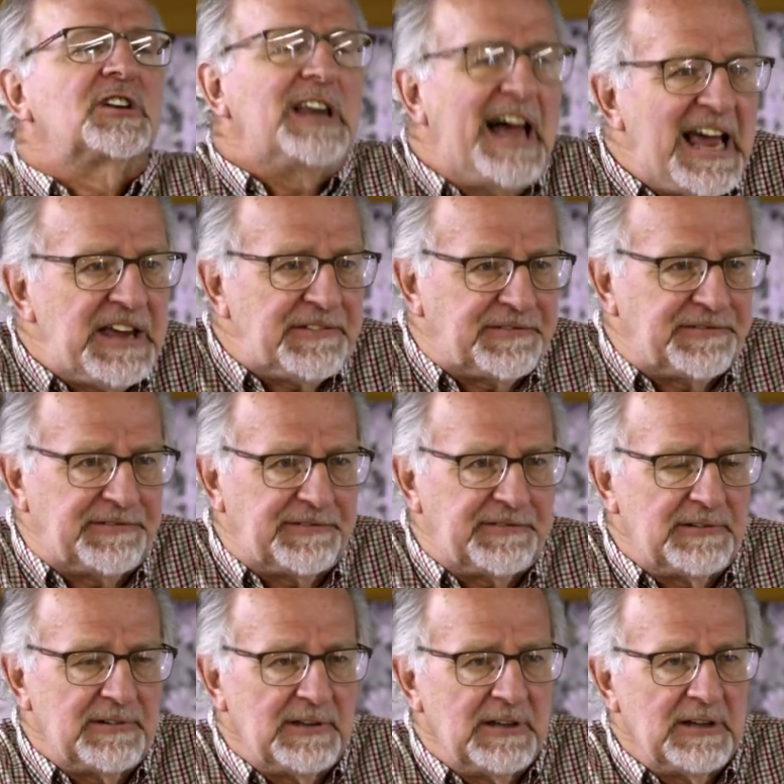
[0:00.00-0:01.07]
life
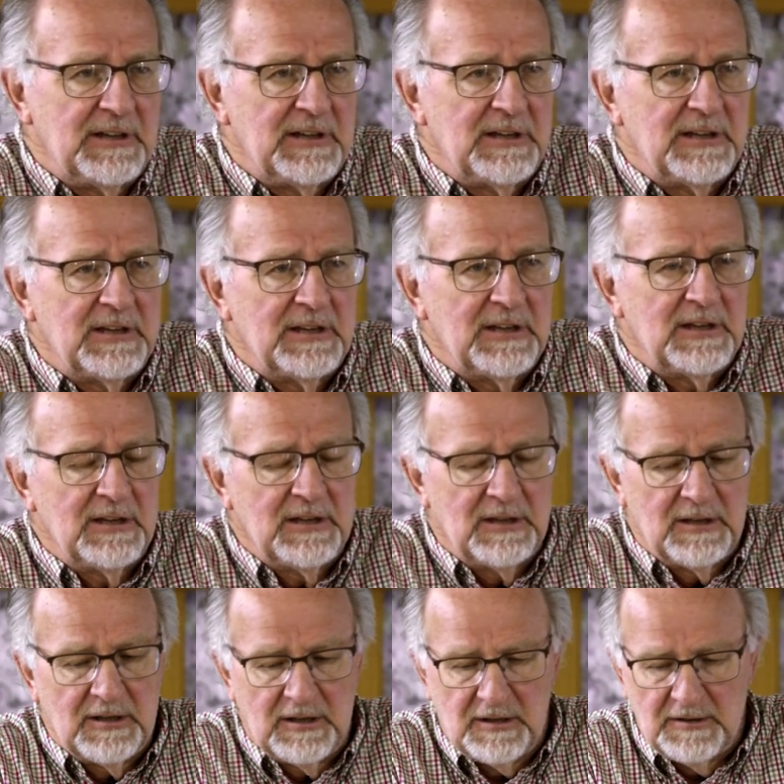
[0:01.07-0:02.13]

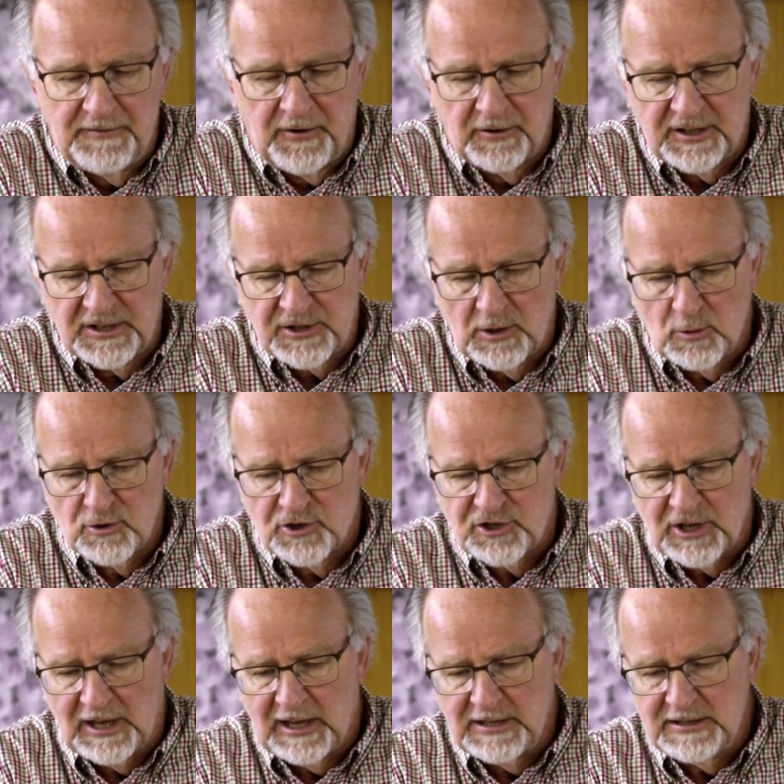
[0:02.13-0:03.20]
for his own
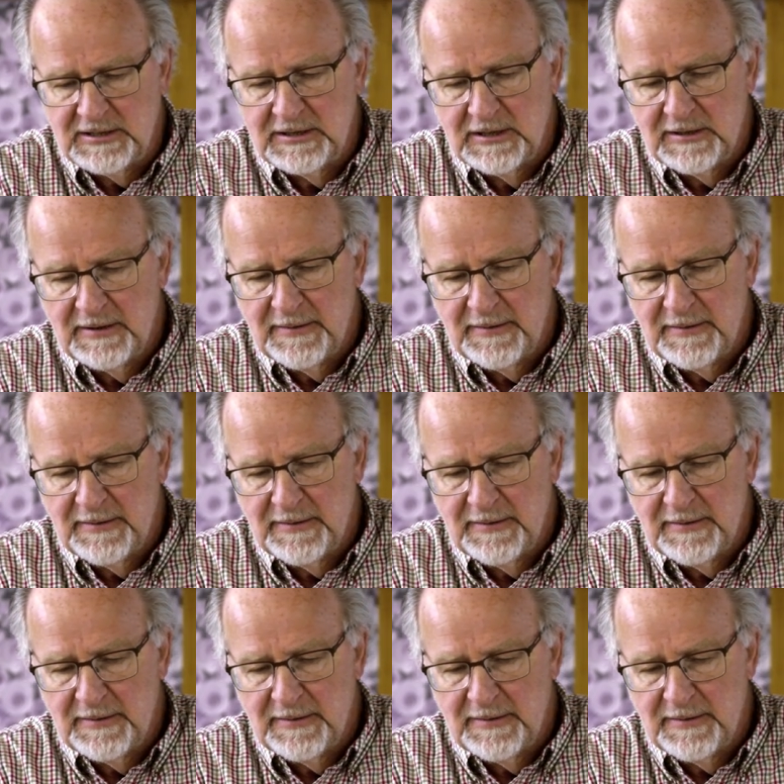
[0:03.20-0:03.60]
son.